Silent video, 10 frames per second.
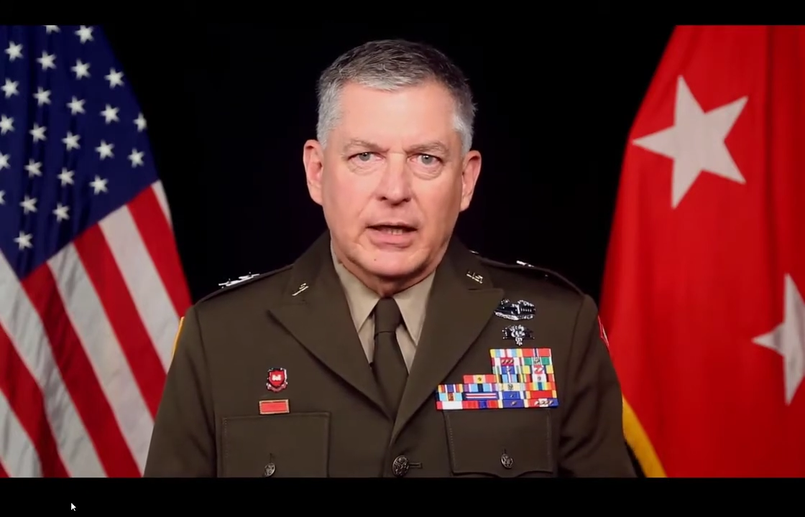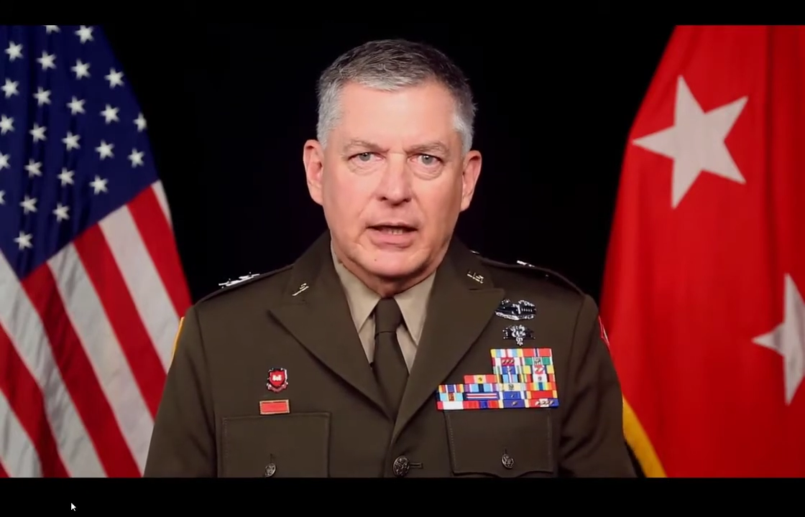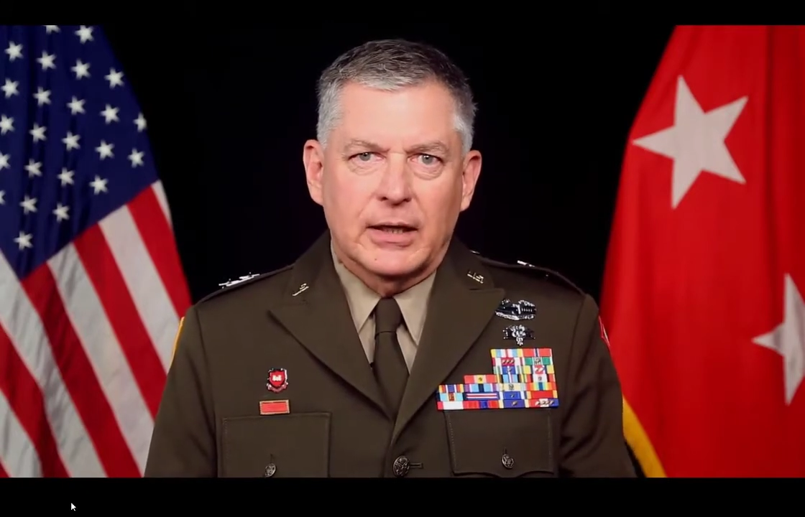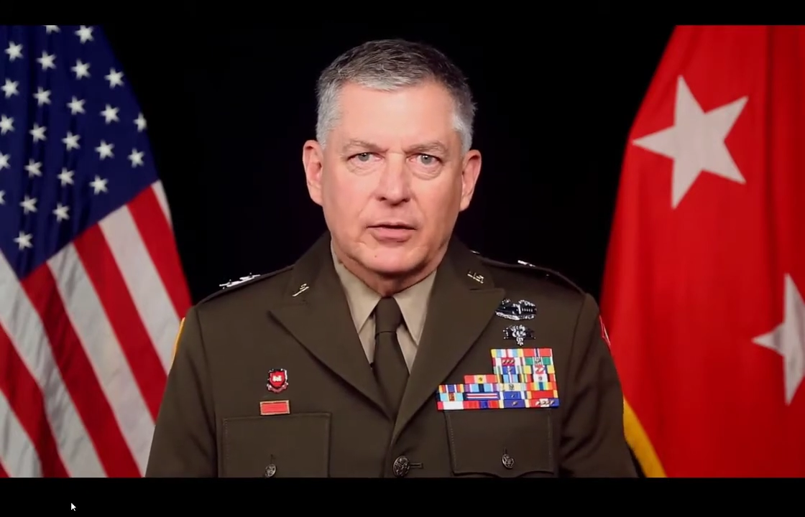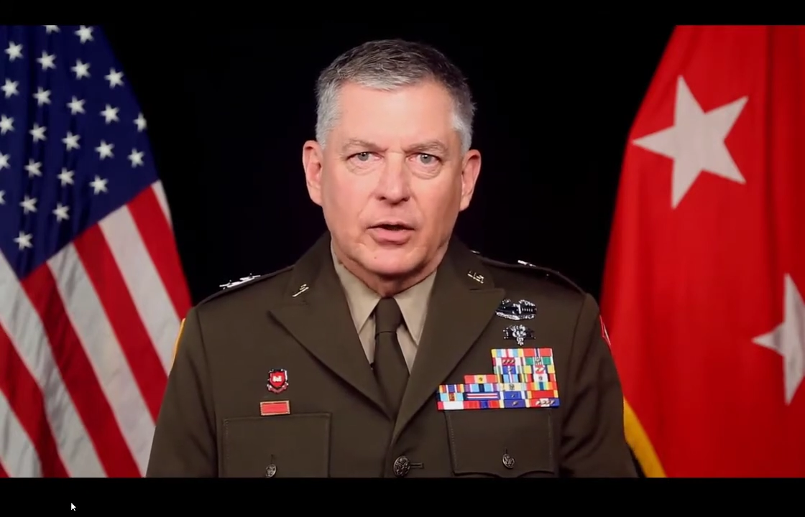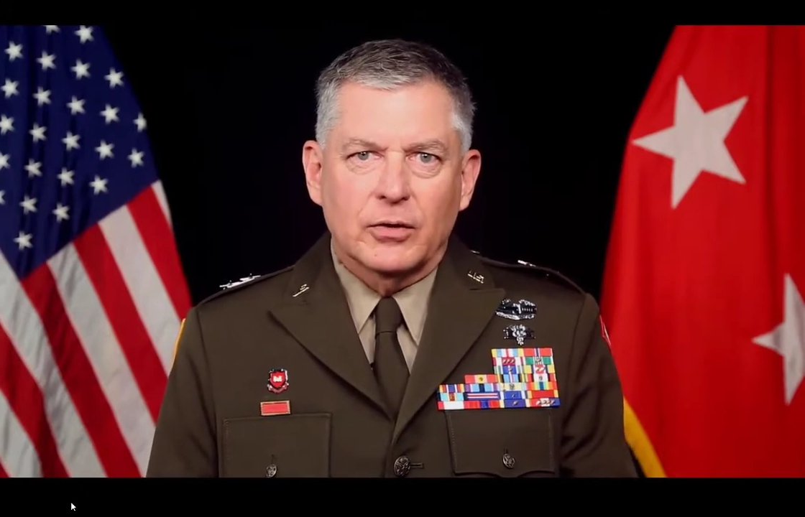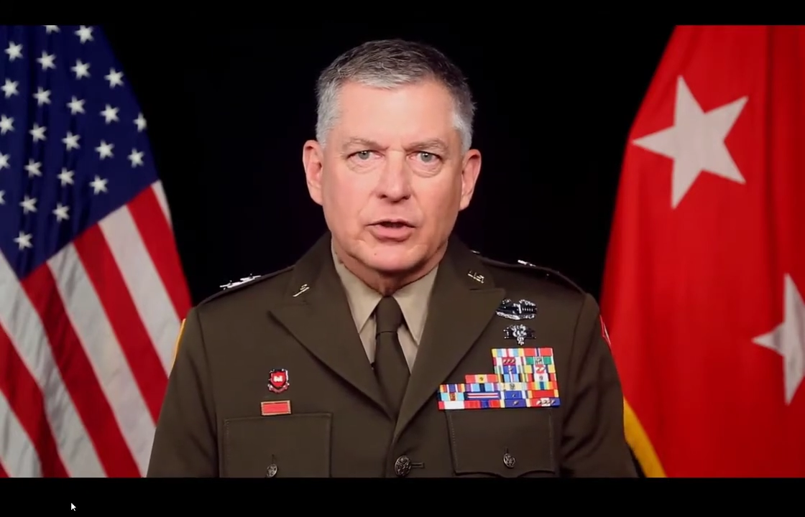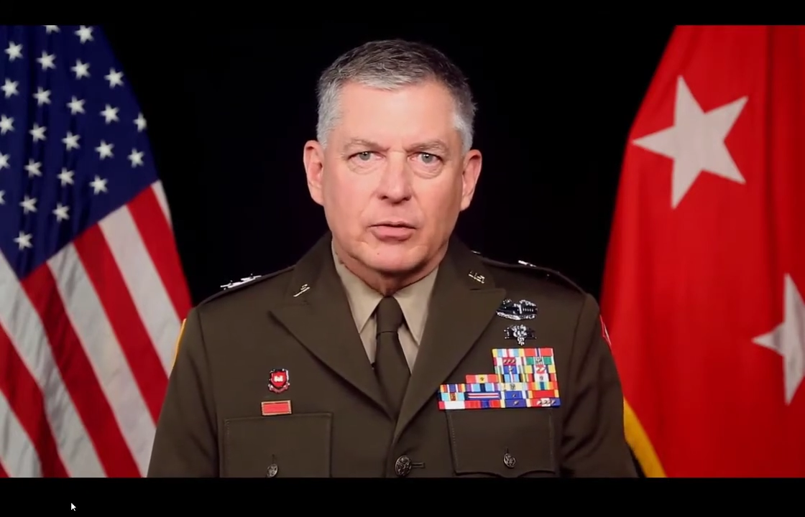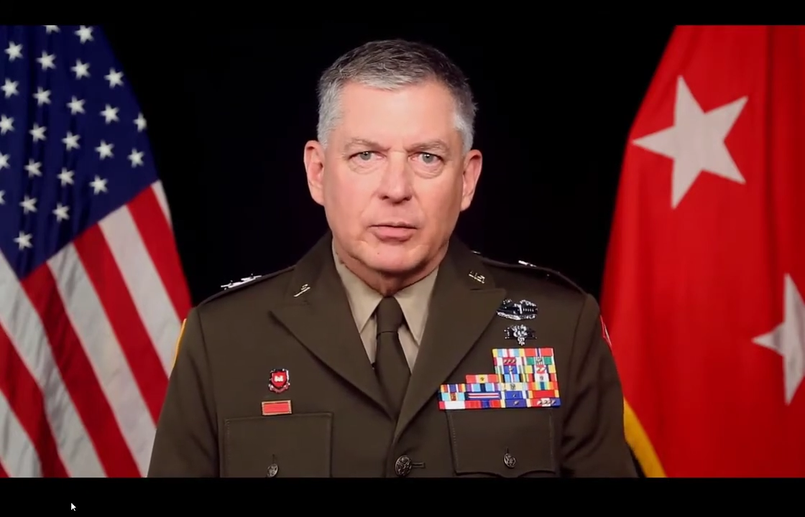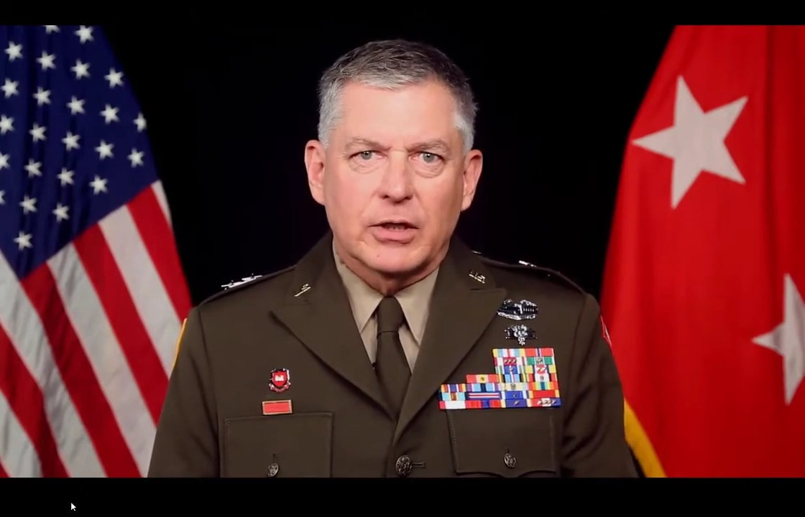And
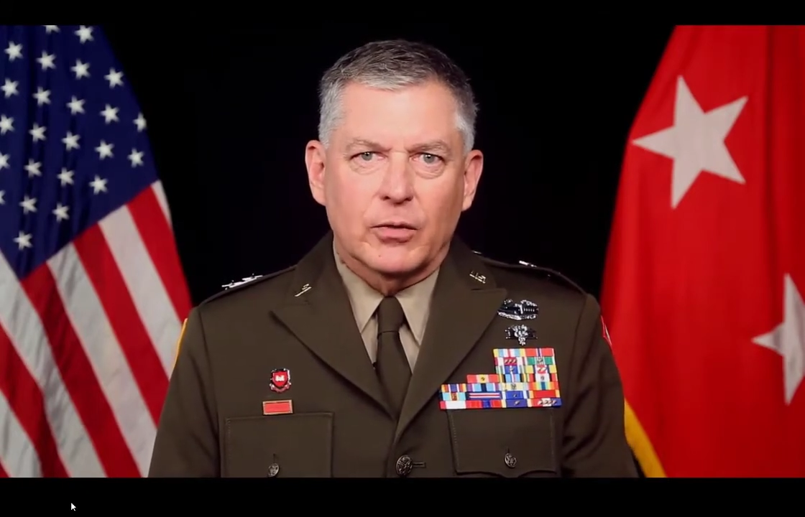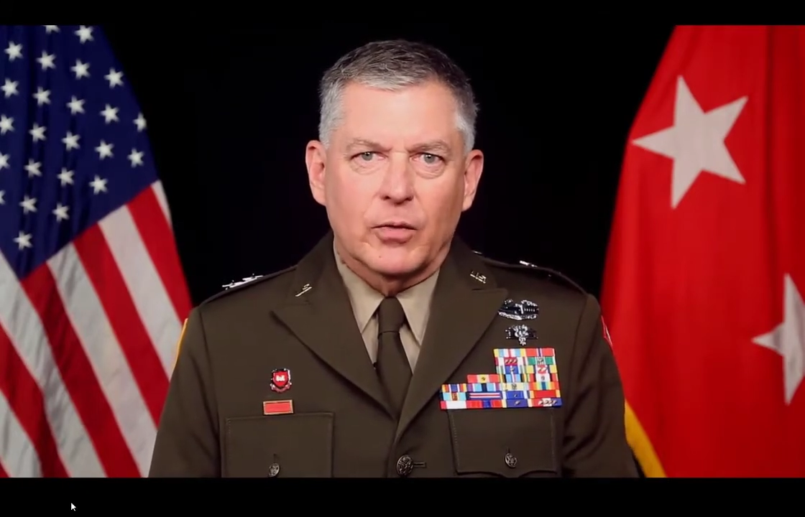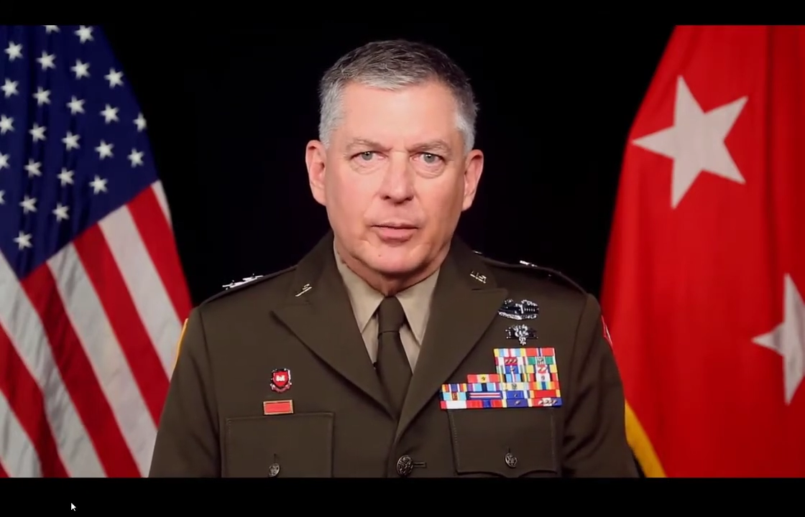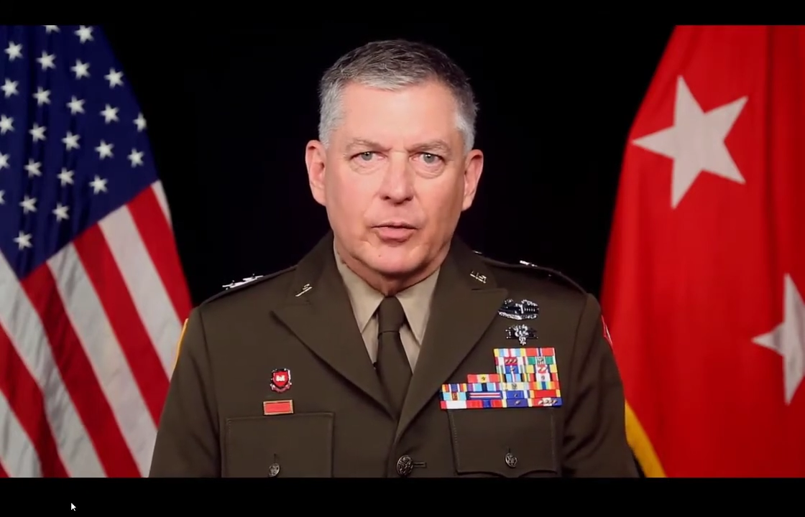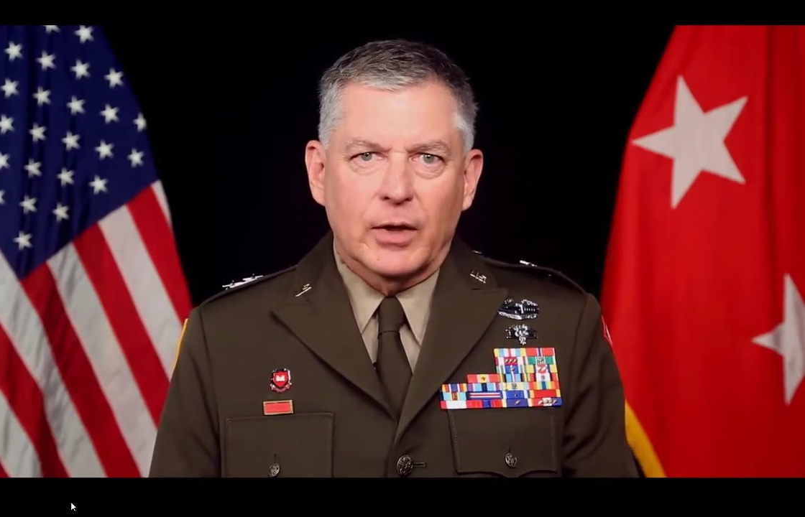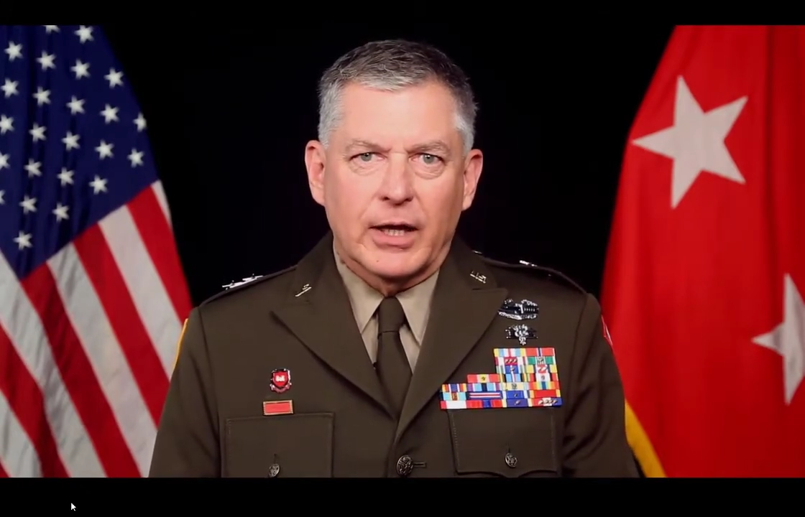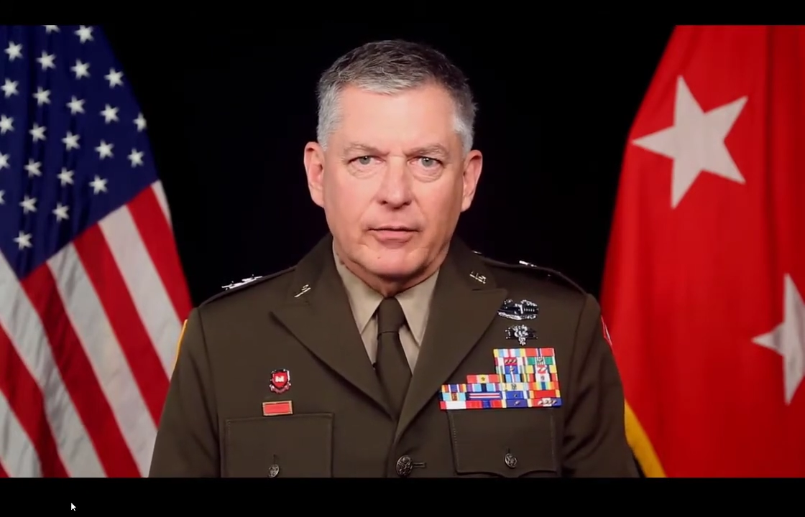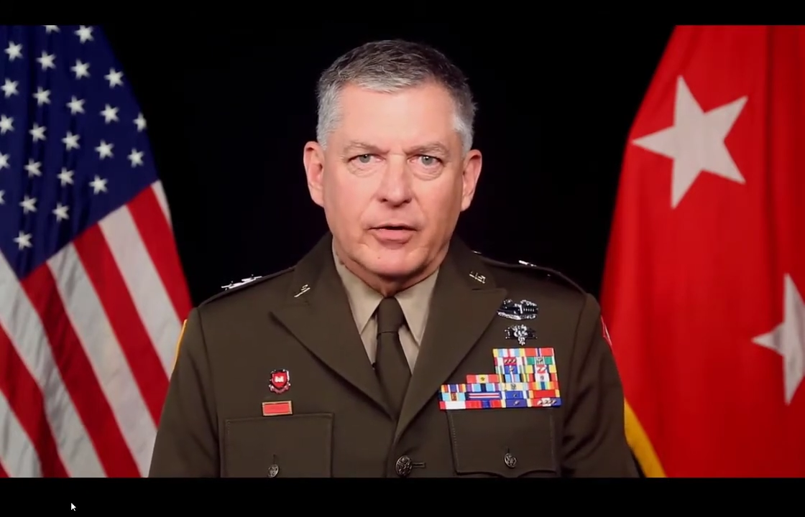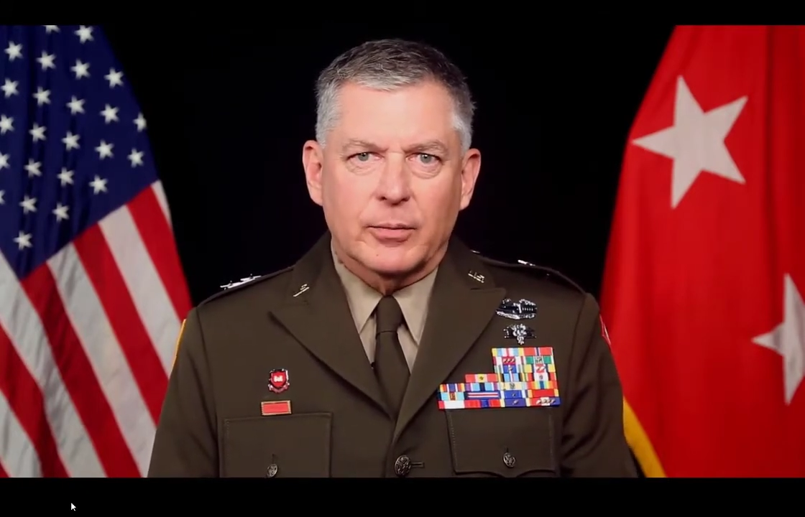those young men and women will have